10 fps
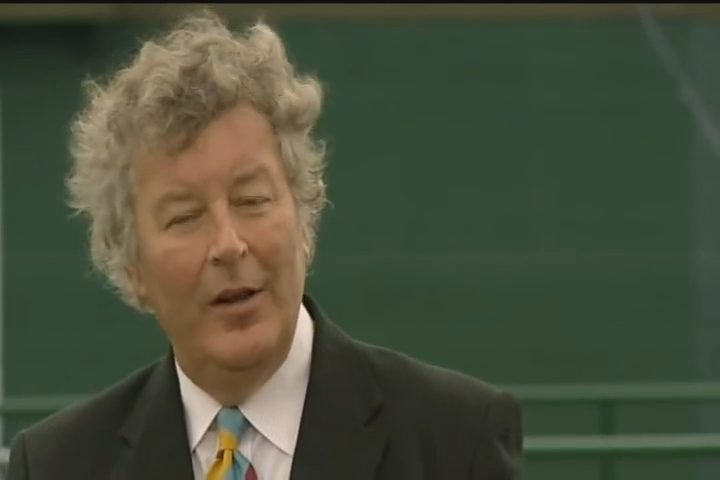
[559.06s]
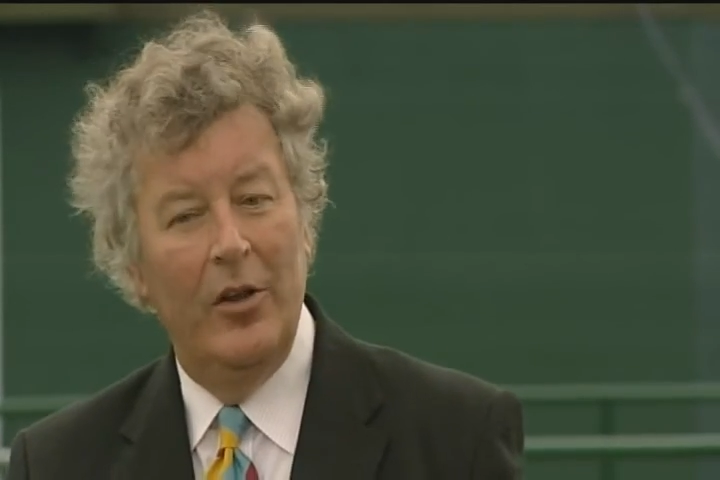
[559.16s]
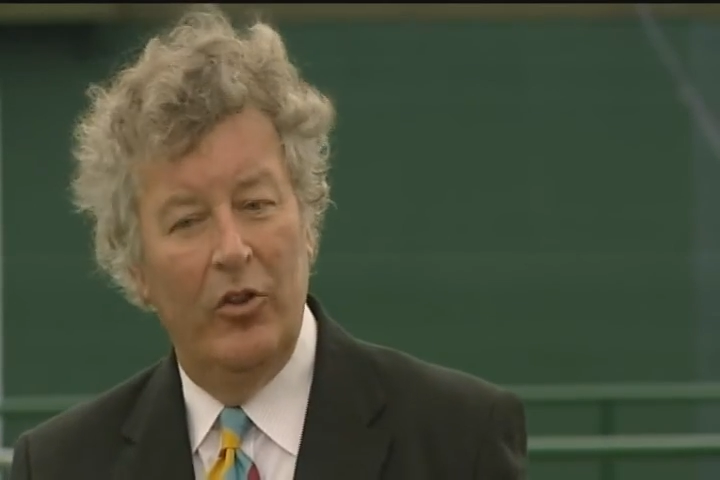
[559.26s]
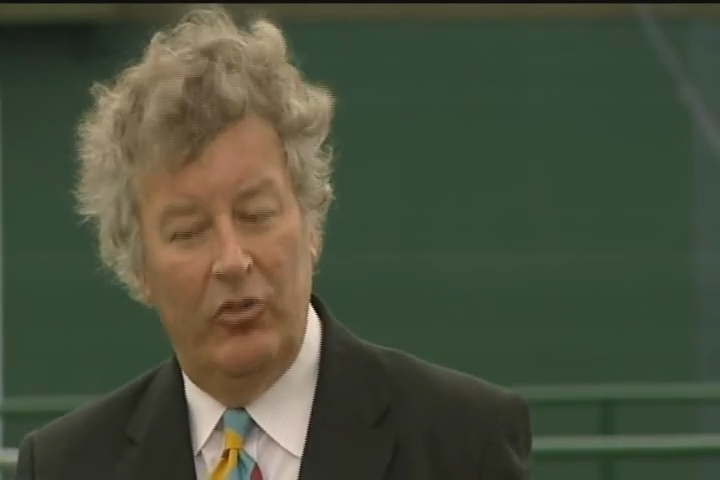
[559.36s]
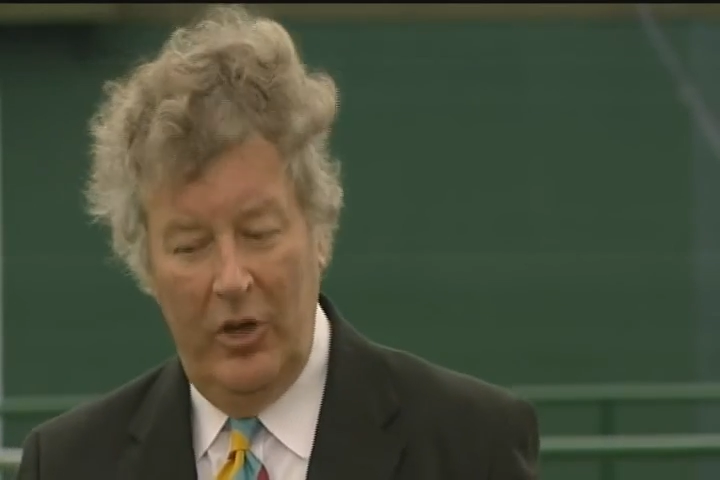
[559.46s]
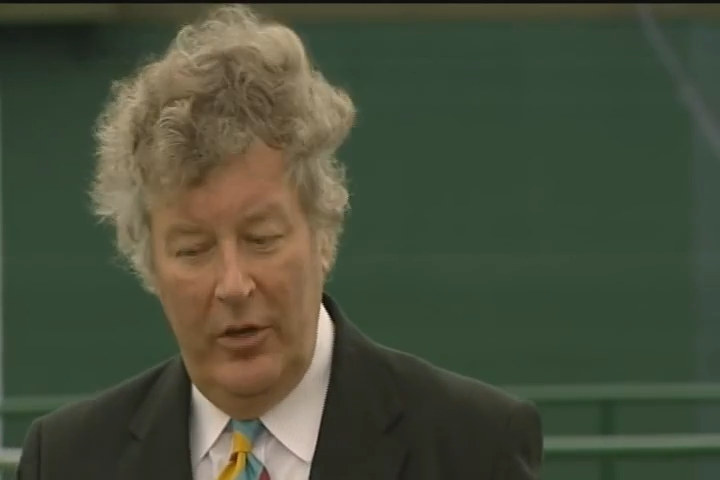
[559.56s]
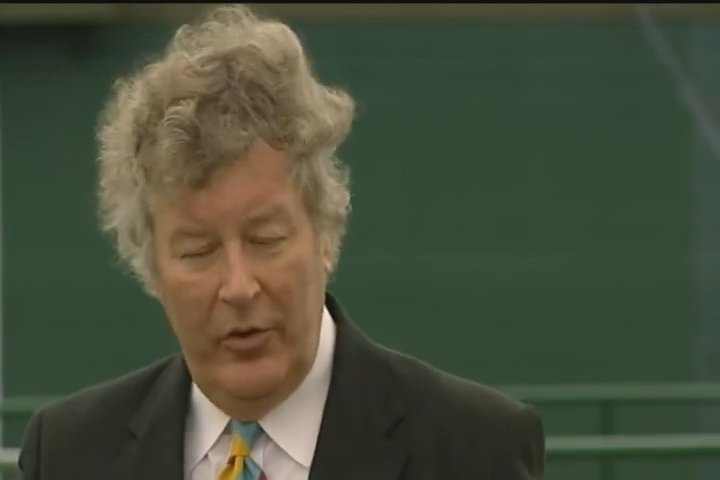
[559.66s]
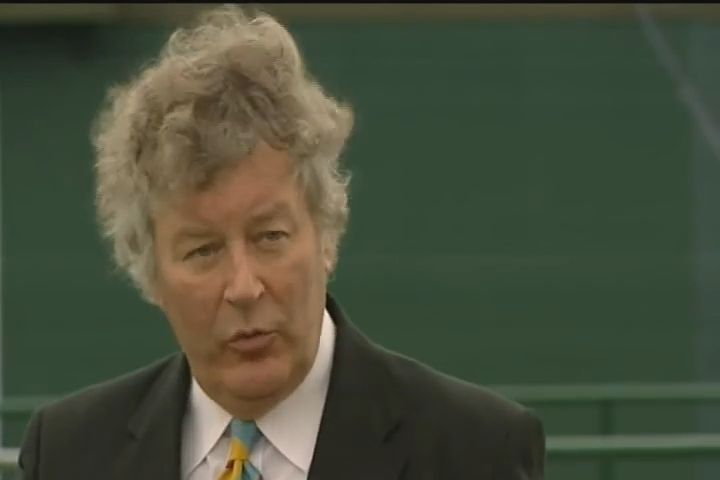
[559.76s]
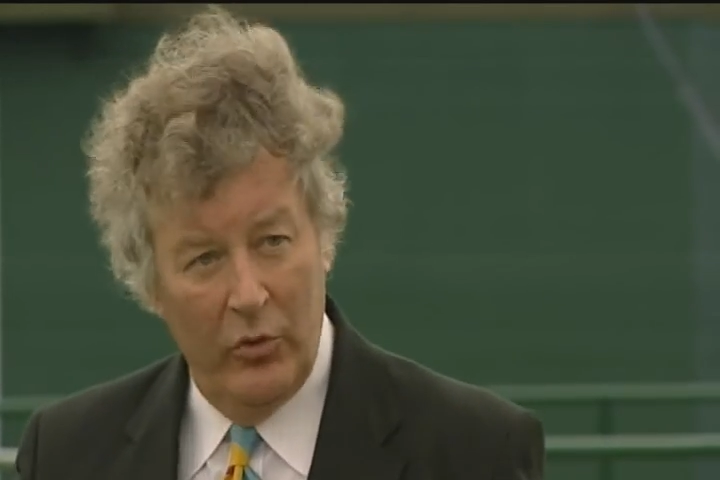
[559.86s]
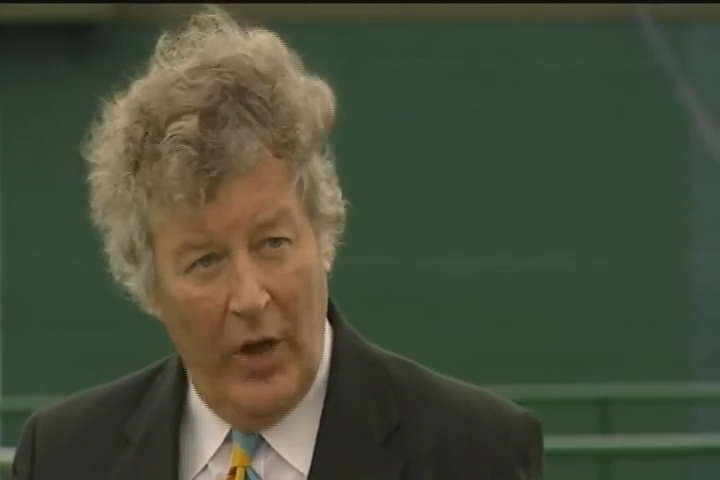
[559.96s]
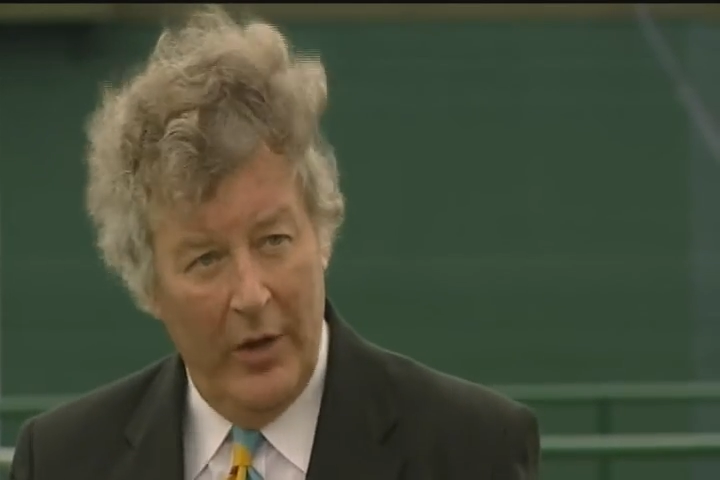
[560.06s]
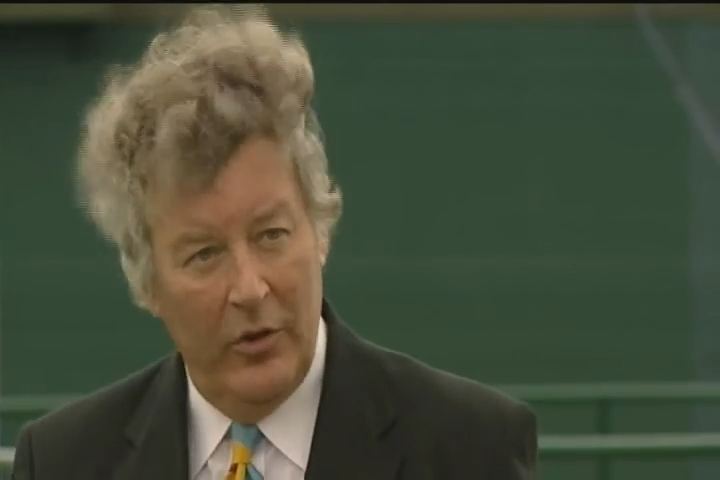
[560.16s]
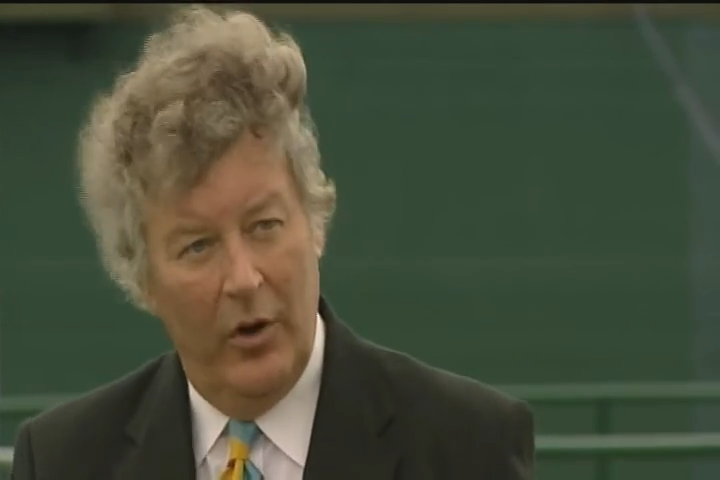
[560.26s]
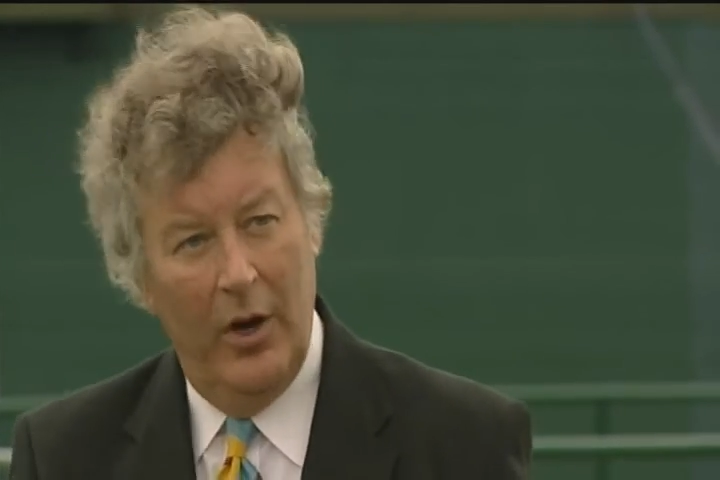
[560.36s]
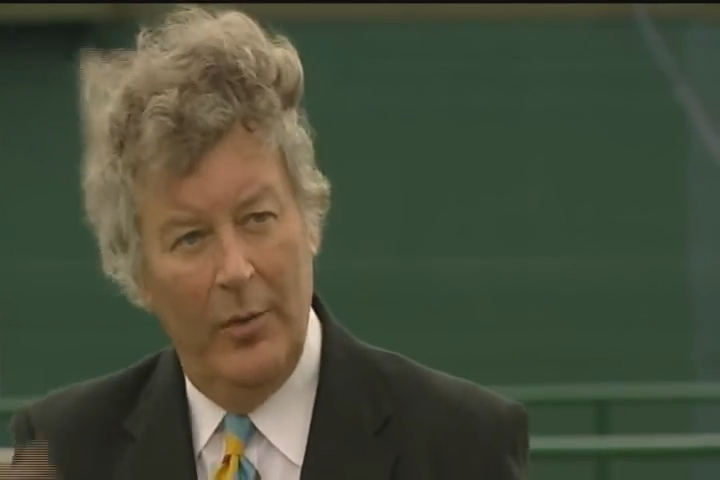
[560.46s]
The service was
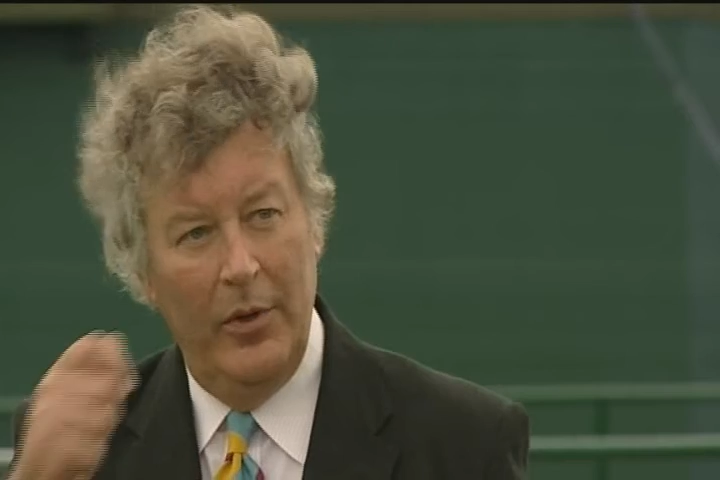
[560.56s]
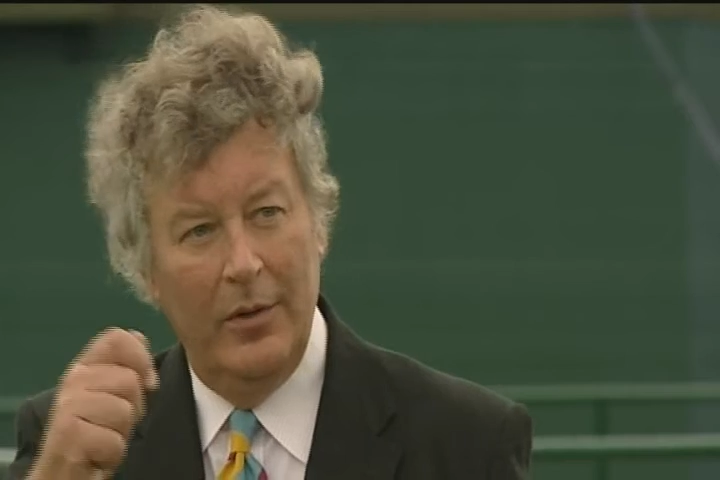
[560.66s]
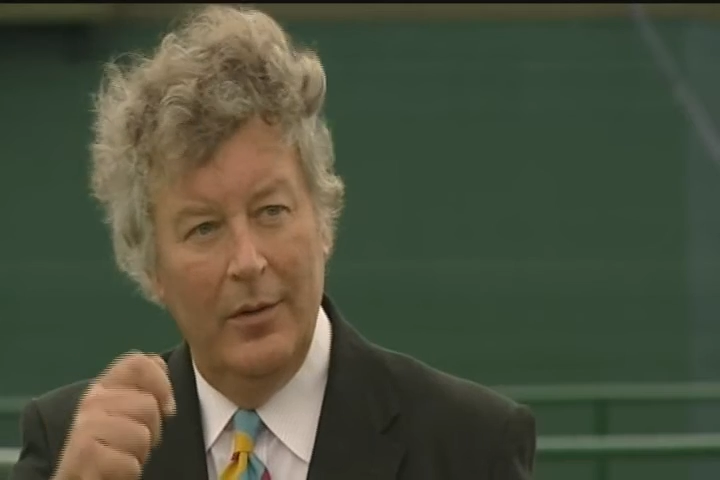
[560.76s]
underarm